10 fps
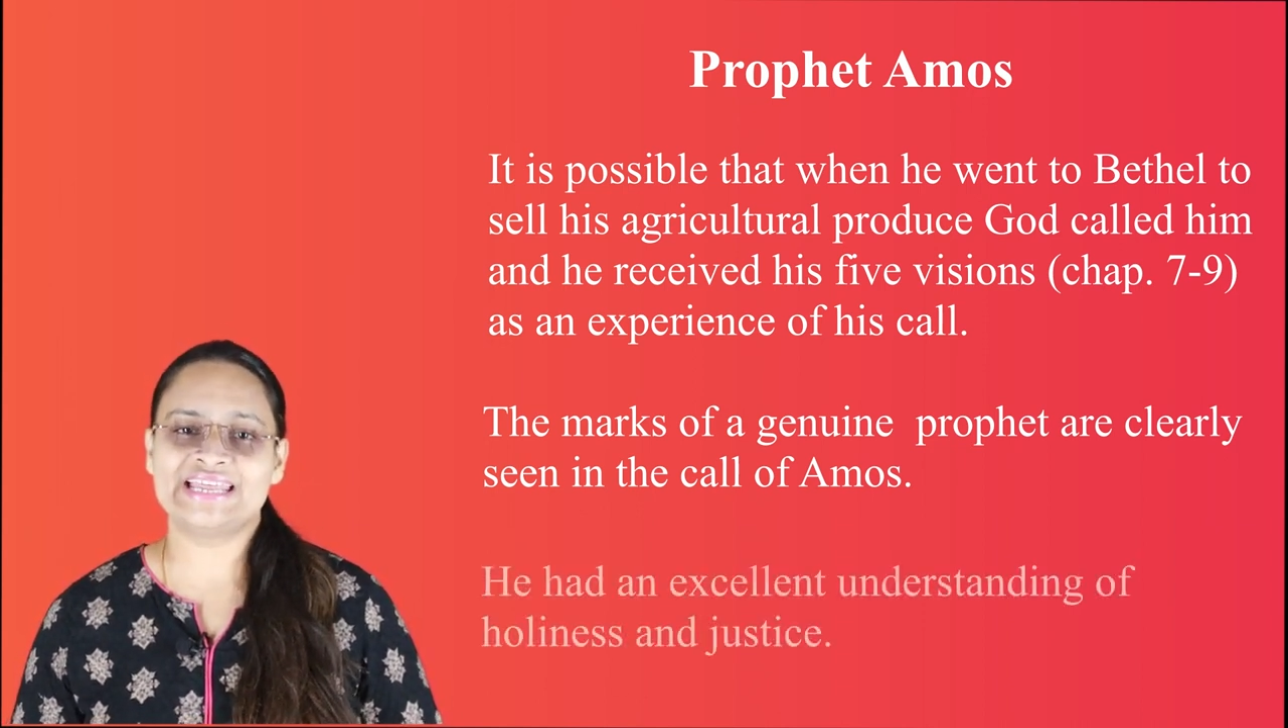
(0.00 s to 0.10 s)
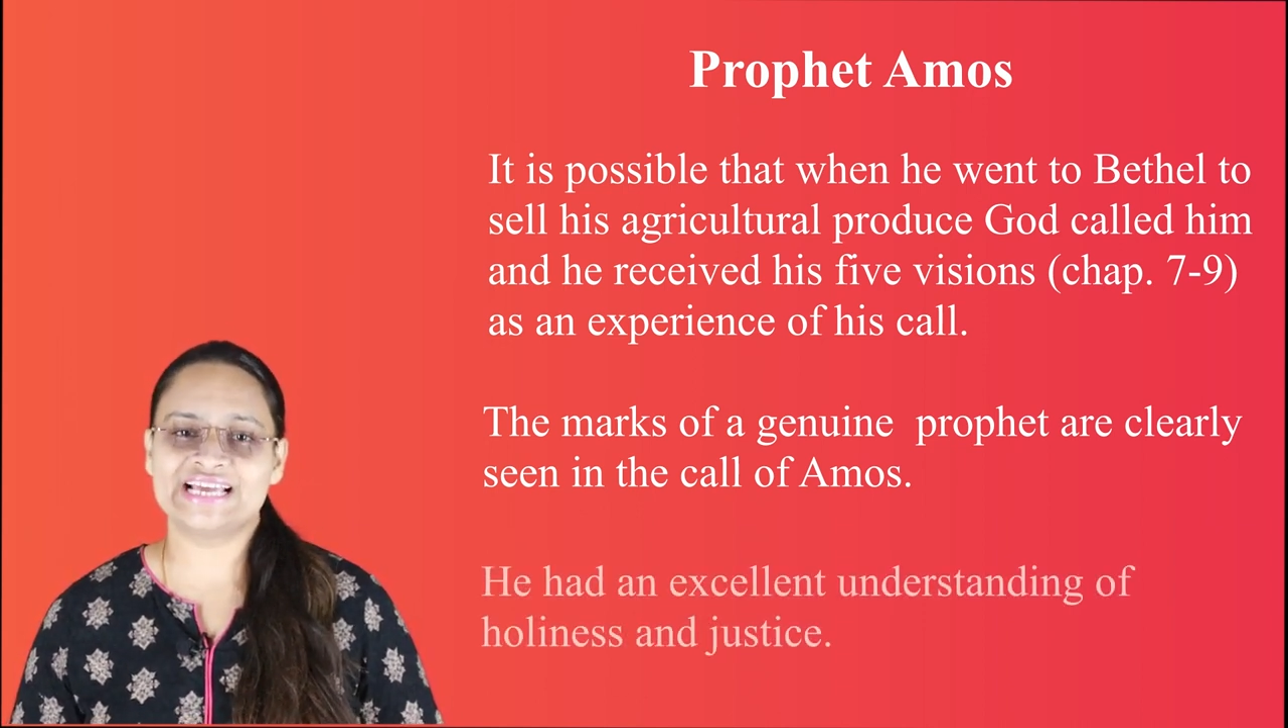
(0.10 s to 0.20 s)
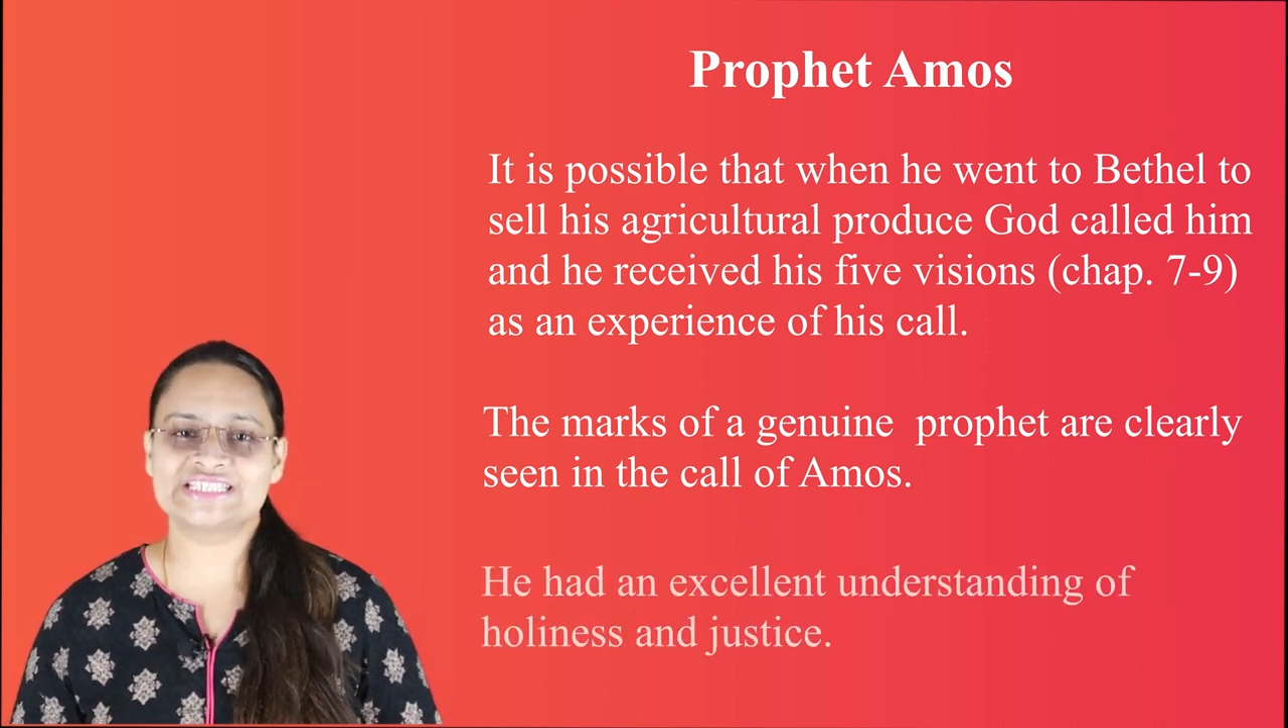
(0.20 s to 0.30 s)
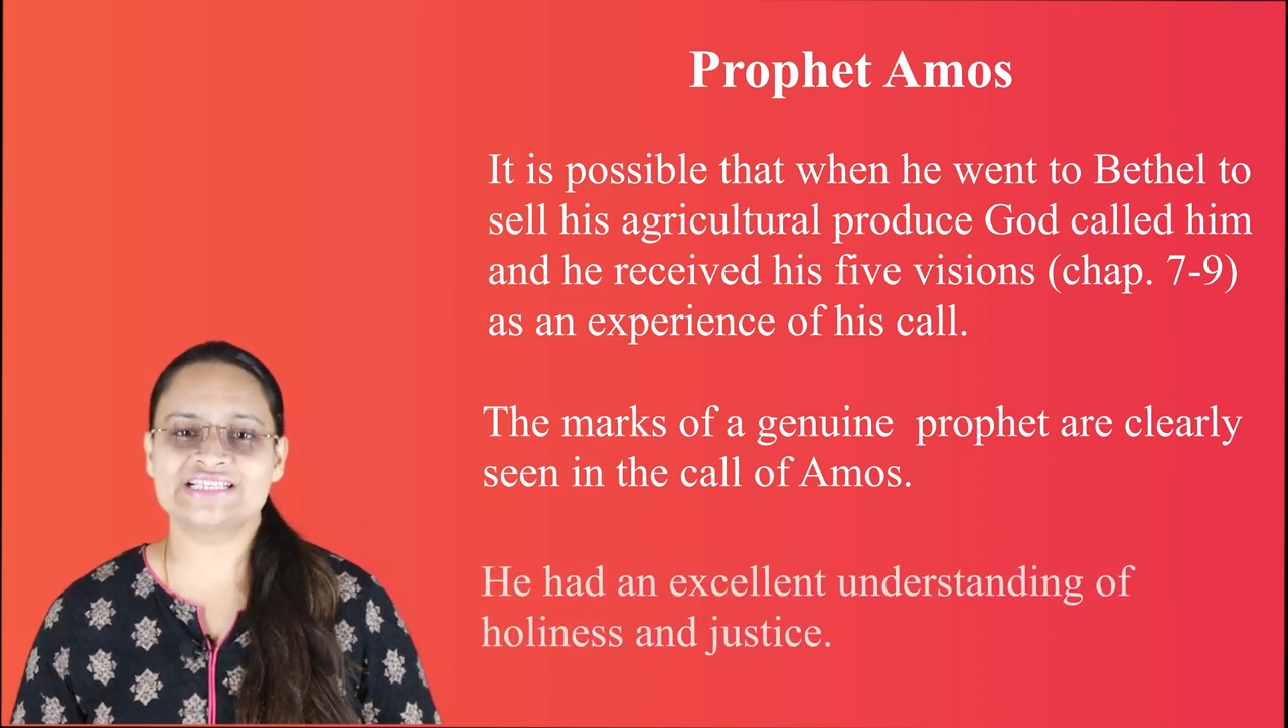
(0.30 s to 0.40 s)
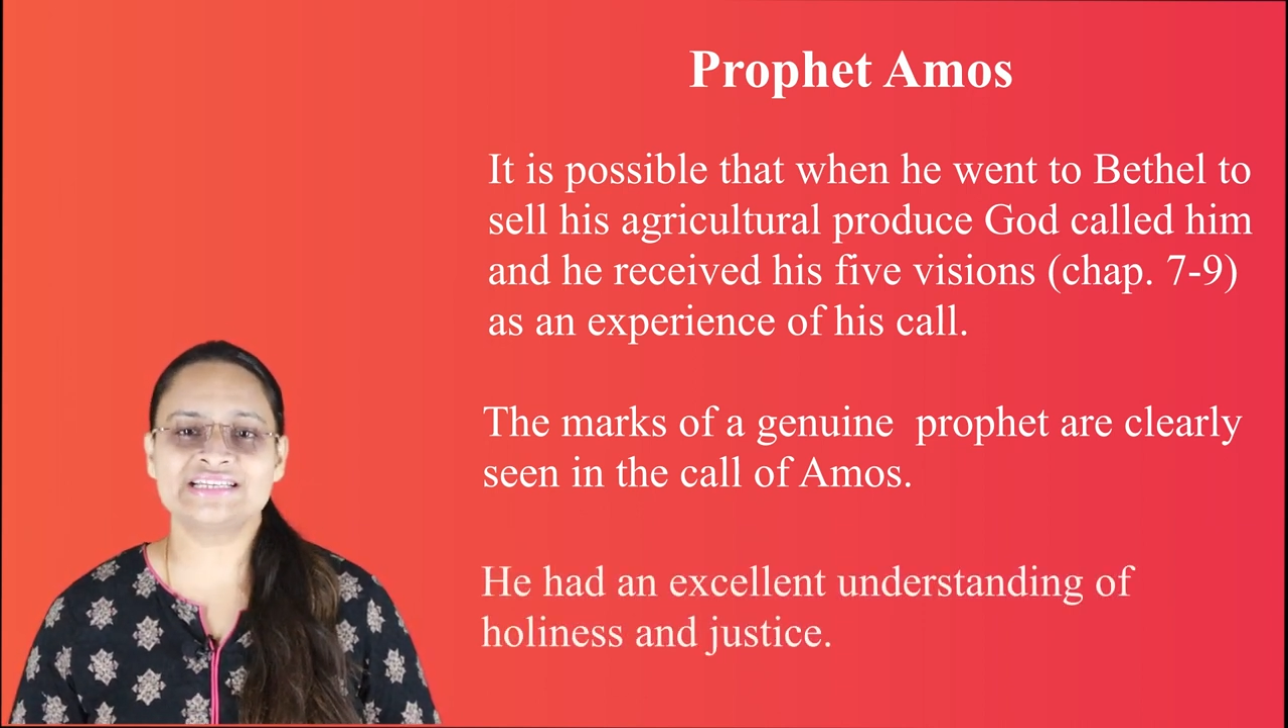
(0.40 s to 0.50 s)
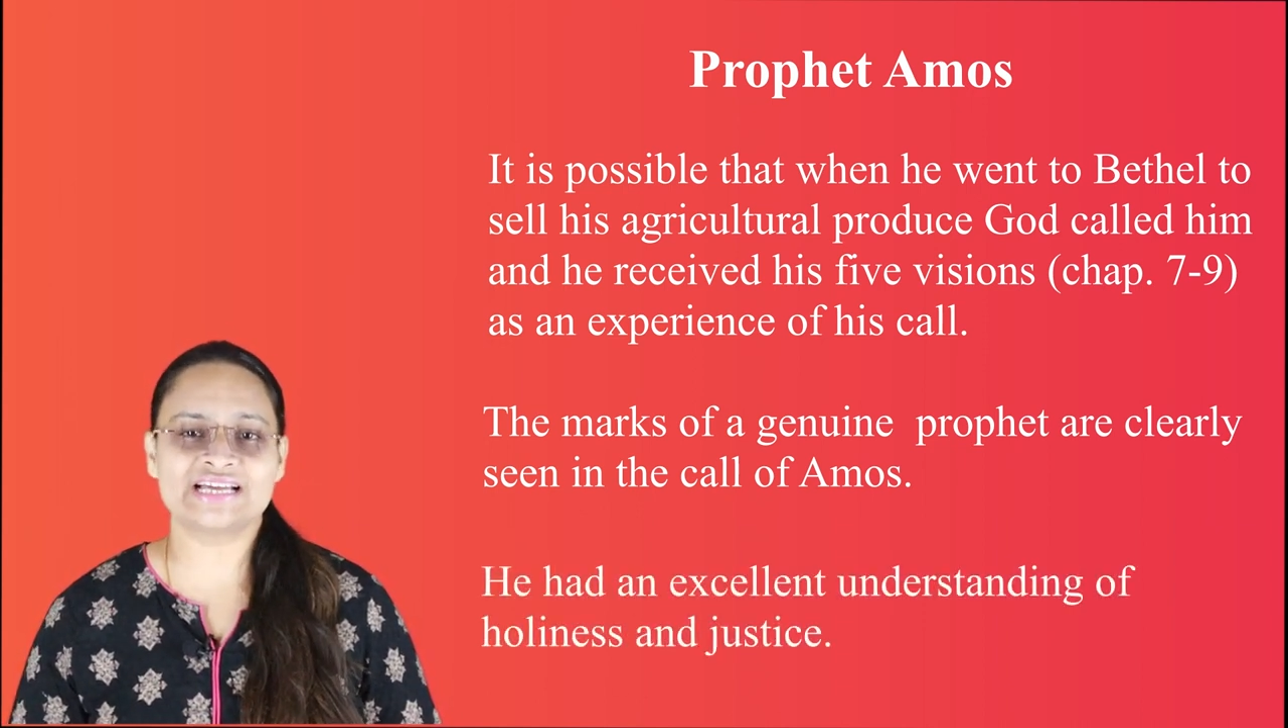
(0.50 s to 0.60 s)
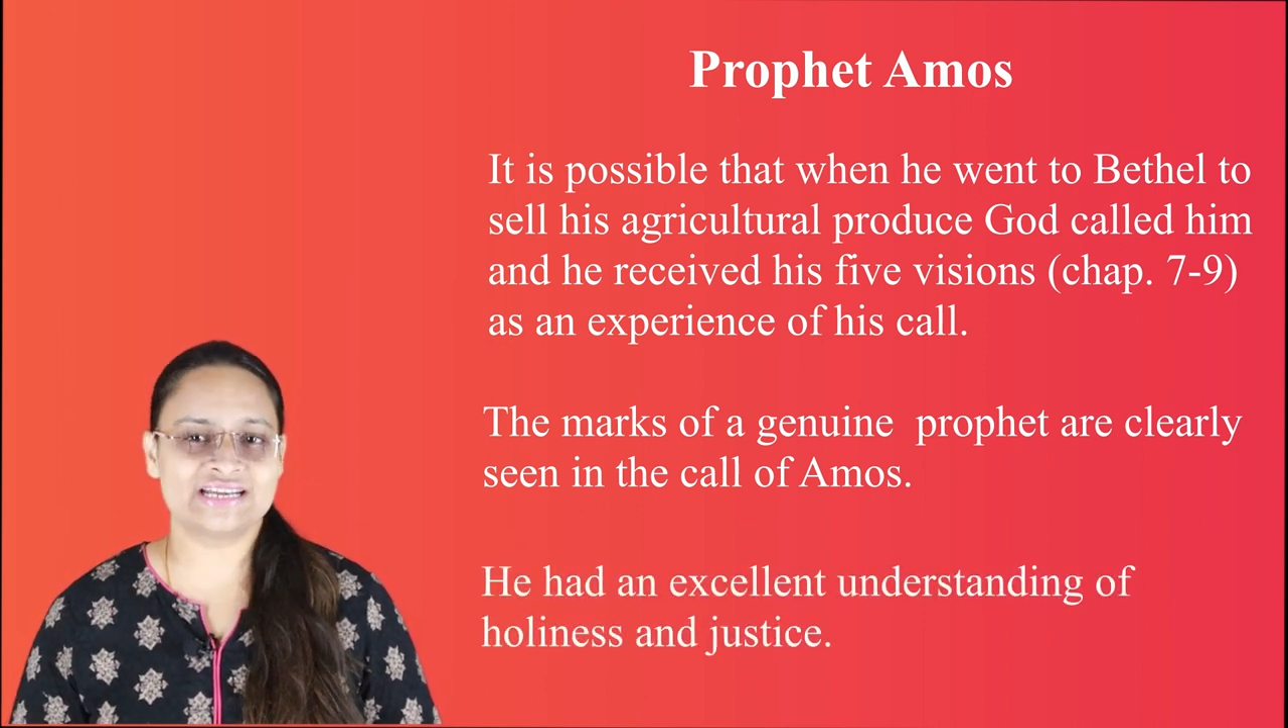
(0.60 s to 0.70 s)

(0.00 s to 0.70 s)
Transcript: excellent